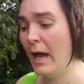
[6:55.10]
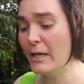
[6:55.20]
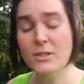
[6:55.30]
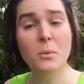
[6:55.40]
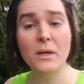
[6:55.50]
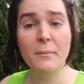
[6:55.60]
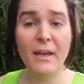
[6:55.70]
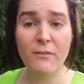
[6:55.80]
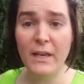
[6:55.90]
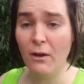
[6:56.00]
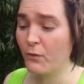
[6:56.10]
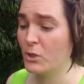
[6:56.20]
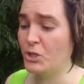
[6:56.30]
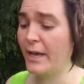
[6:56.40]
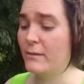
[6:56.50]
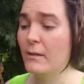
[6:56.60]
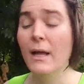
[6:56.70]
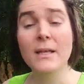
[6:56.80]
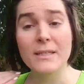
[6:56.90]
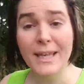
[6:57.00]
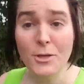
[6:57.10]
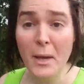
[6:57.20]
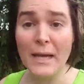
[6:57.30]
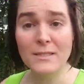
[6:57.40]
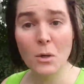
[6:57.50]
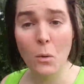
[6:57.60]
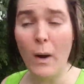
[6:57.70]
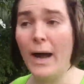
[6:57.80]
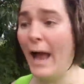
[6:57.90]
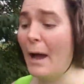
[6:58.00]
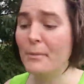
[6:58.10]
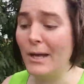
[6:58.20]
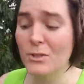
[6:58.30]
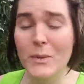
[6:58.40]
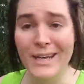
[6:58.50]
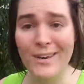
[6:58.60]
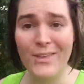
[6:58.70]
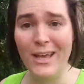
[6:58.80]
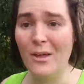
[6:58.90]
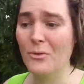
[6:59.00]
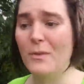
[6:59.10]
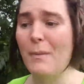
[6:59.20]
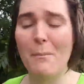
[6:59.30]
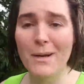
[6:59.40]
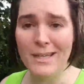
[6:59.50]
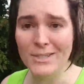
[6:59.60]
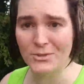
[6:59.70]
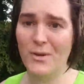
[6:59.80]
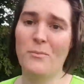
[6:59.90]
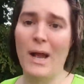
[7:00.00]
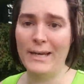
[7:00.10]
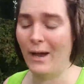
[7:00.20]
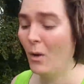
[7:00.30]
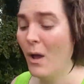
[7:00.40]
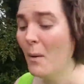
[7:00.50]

I just wanted to make a video for the channel to let you guys know why I'm not doing anything other than my Monday stream right now.